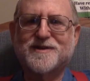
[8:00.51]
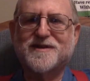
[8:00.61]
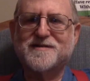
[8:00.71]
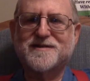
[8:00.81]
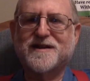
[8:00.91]
what
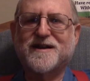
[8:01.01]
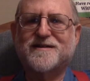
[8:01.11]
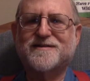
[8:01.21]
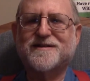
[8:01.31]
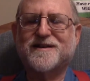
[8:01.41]
doesn't
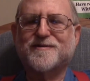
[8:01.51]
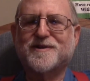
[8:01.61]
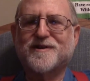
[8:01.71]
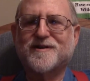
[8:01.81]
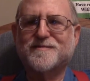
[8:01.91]
count in that
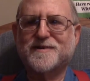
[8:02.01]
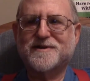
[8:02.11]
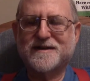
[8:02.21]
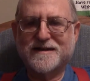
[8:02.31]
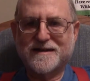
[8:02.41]
regard,
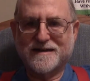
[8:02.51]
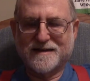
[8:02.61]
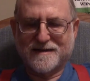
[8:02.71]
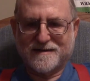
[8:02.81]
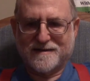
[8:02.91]
but
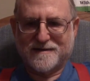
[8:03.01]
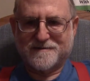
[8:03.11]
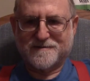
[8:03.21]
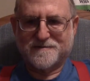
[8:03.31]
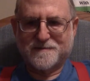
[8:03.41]

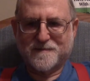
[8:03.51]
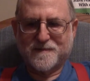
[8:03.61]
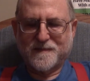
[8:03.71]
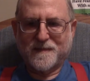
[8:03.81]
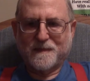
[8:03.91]

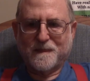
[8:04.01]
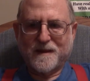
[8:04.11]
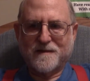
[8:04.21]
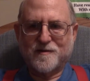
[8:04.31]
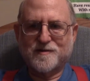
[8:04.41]

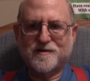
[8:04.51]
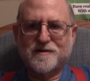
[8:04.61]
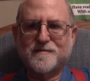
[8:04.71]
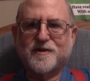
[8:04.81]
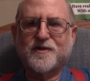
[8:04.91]
those are
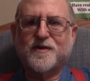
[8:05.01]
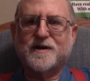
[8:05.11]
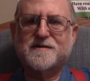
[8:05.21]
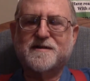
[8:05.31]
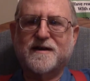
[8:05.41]
some of the
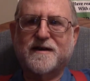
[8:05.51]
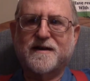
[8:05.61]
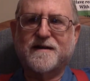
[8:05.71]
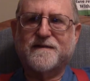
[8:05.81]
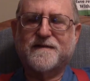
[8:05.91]
thoughts that I
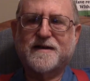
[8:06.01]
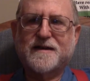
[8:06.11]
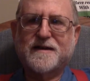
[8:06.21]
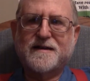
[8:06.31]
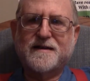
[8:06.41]
have.
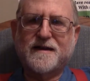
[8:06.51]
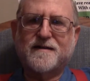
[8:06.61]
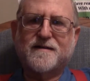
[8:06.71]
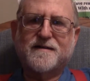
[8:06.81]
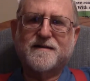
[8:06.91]

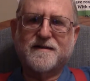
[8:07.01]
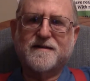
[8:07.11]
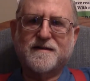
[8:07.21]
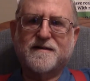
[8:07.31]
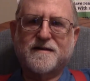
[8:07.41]
Now,
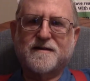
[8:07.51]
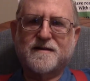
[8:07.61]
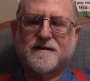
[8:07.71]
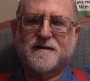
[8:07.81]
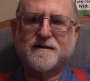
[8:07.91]

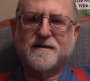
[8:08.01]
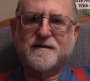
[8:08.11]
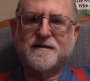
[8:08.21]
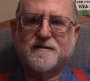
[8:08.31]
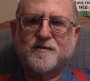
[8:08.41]

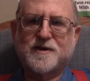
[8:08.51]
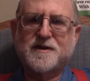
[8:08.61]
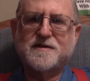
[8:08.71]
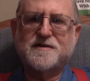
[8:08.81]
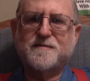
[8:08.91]
what
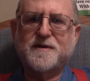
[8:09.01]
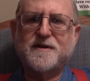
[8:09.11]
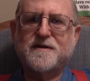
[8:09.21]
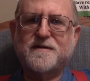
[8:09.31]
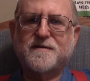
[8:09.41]
needs to
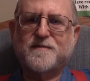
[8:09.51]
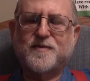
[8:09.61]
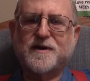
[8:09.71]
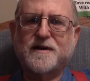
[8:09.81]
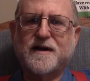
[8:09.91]
be
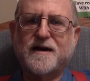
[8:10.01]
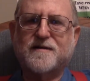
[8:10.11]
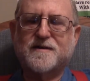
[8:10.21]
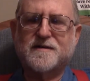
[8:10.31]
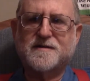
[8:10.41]
pointed
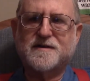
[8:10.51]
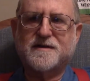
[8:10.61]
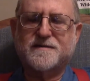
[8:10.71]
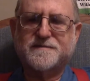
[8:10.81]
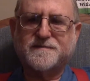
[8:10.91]
out is
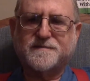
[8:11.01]
that